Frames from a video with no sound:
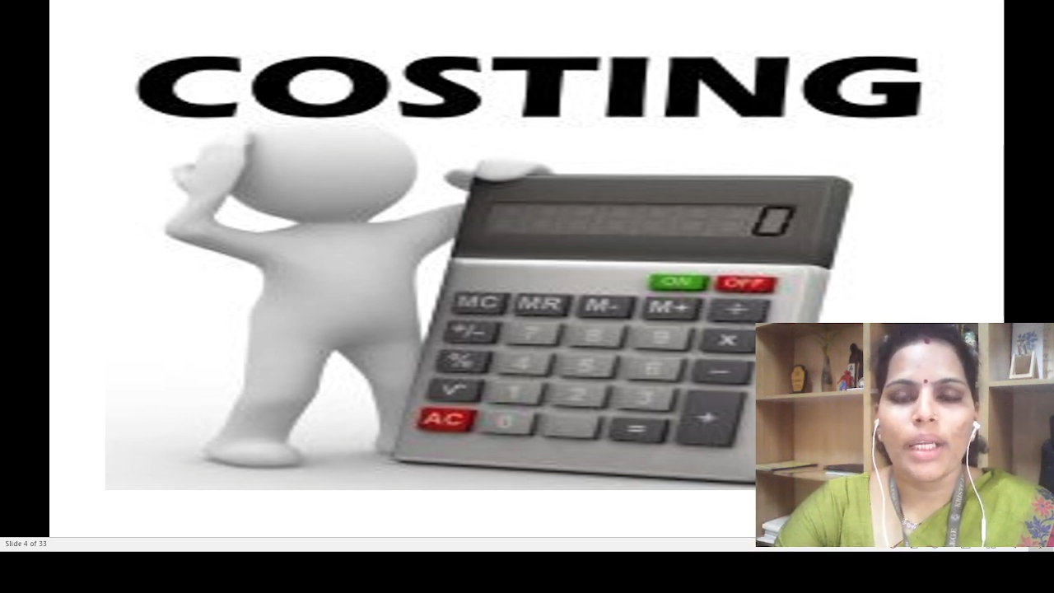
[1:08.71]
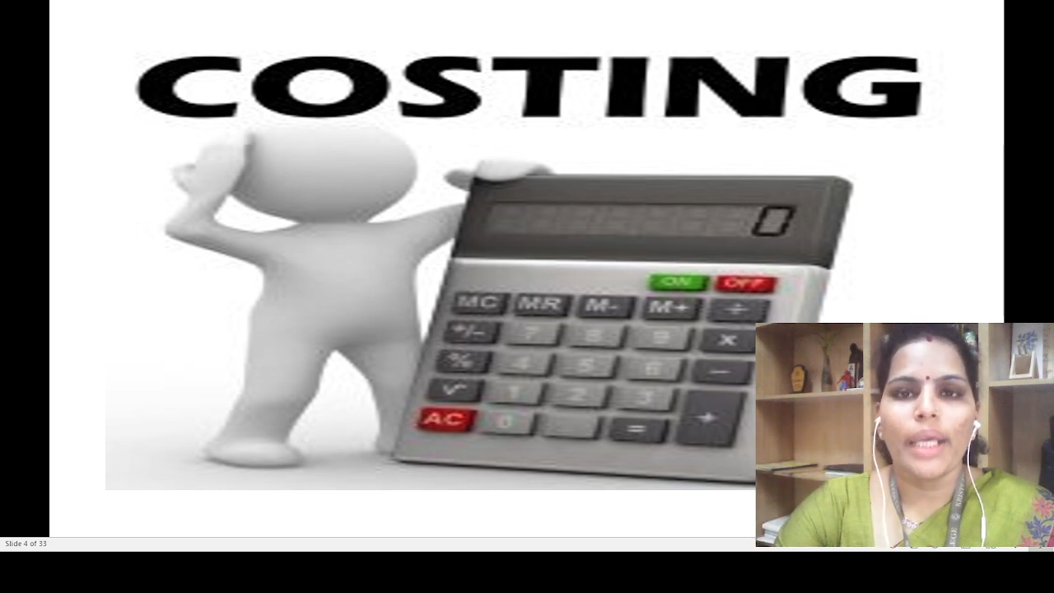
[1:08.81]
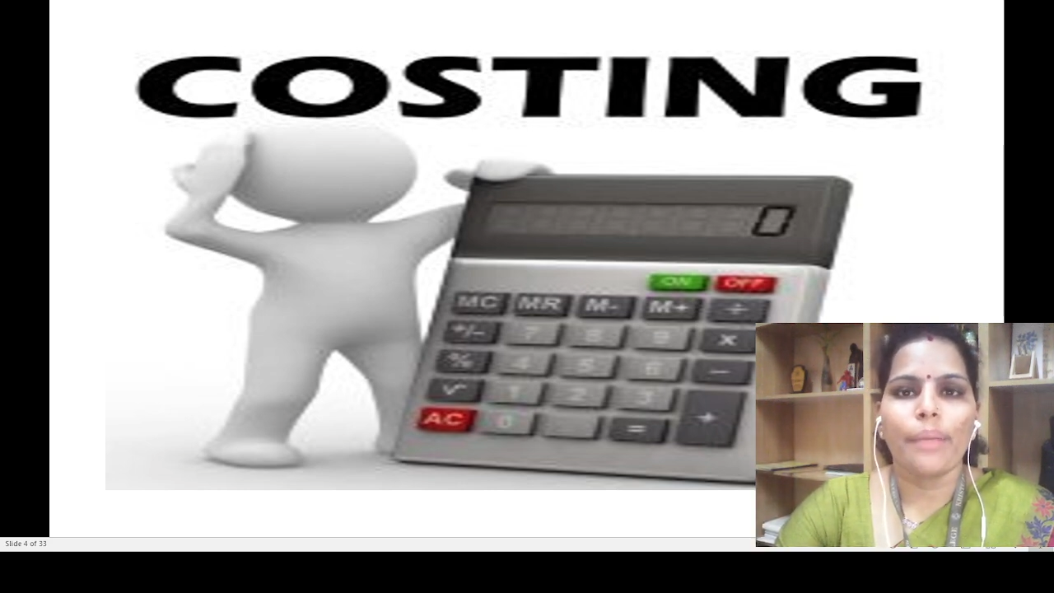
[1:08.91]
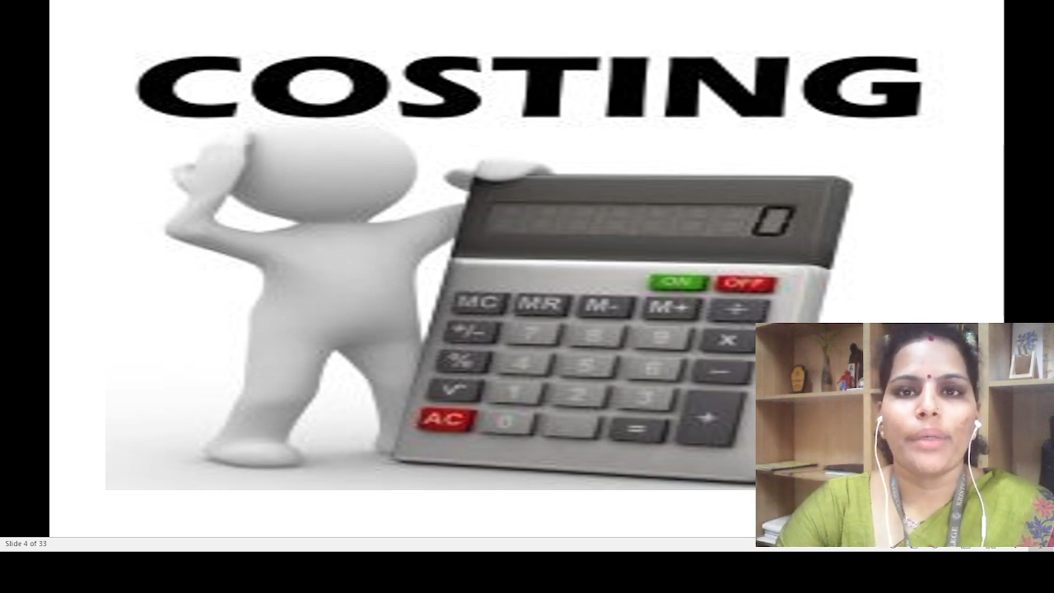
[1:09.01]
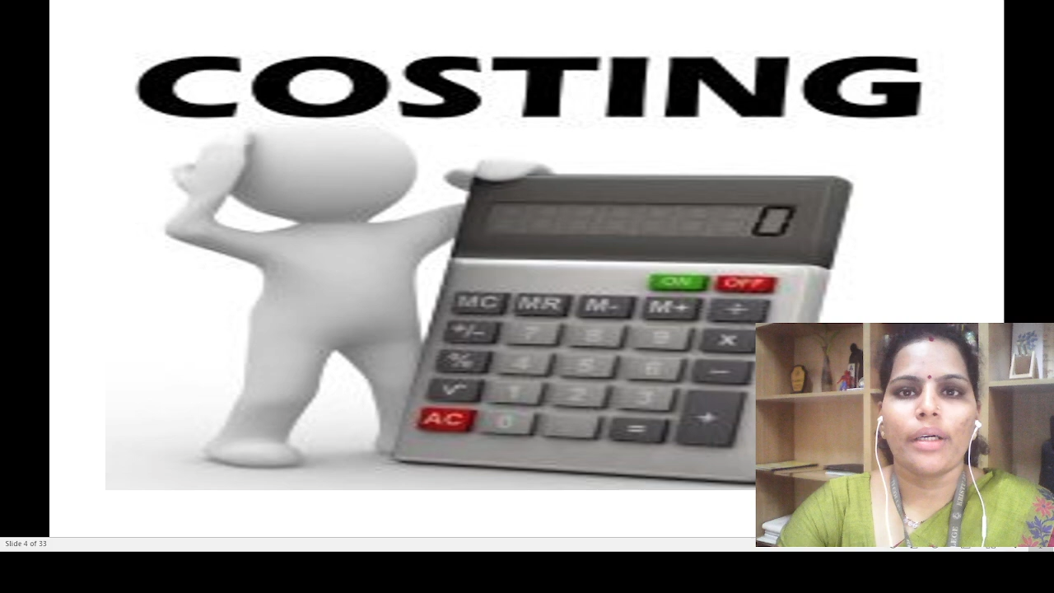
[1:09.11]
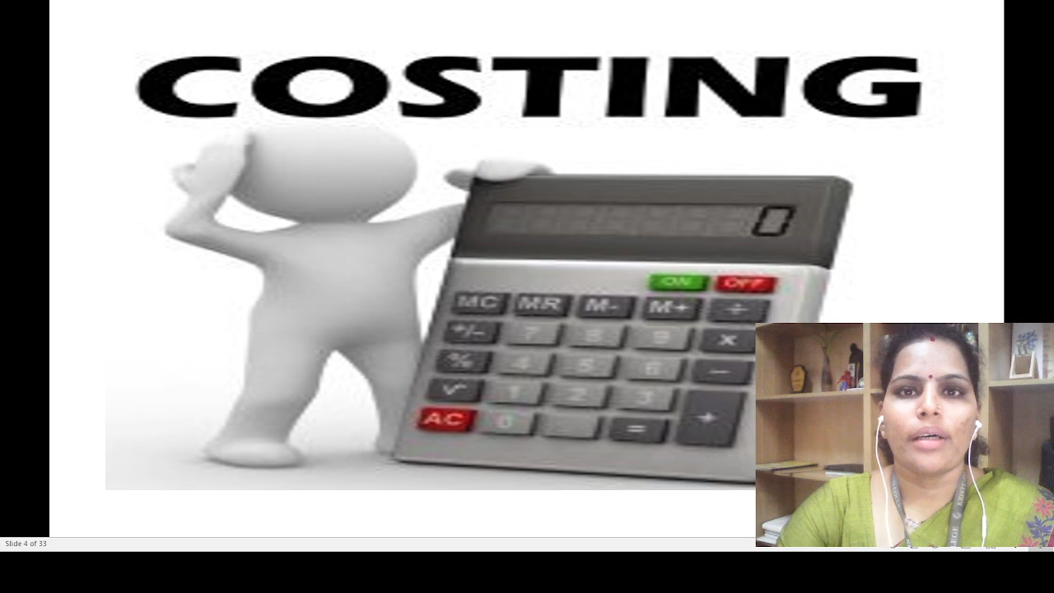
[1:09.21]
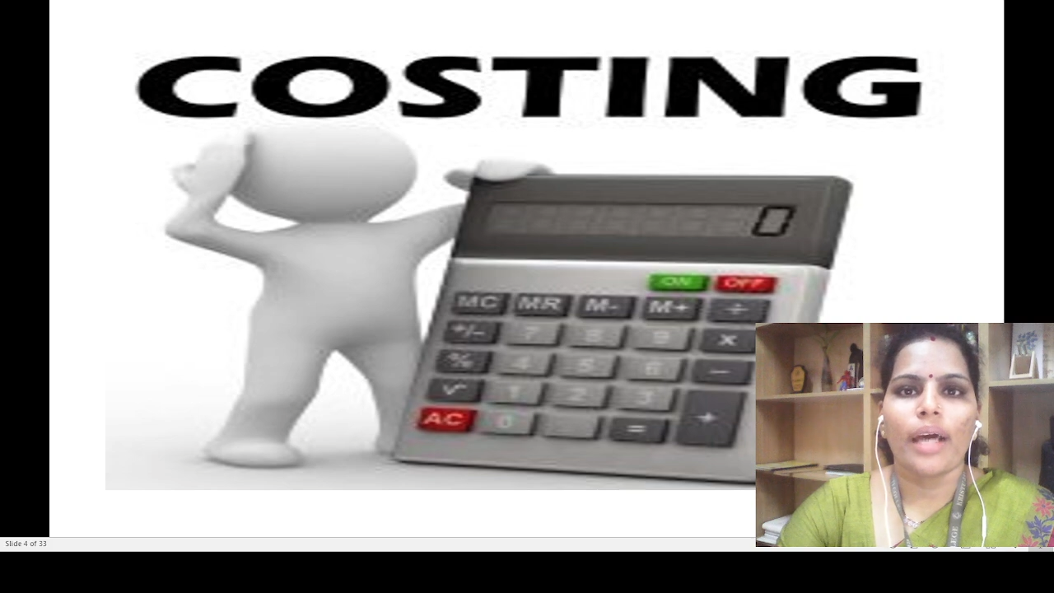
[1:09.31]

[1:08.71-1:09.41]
labor.